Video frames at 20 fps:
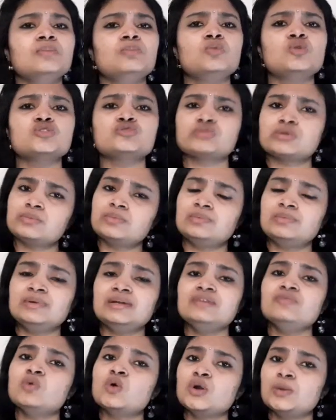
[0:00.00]
most
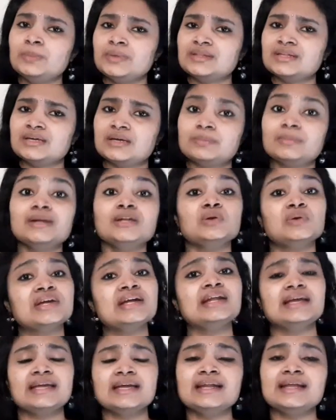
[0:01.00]
probably won't be there, but you
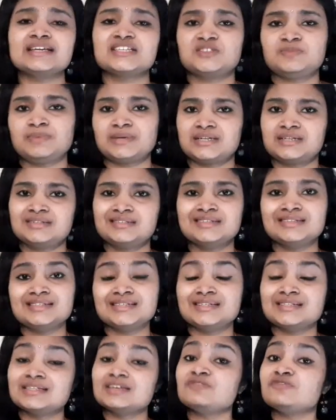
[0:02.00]
can again expect since
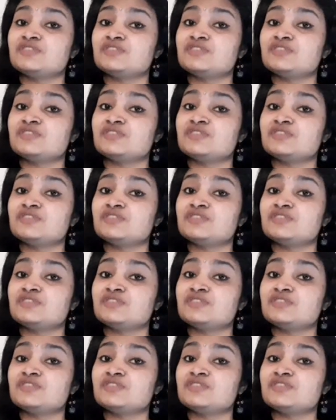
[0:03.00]
it is a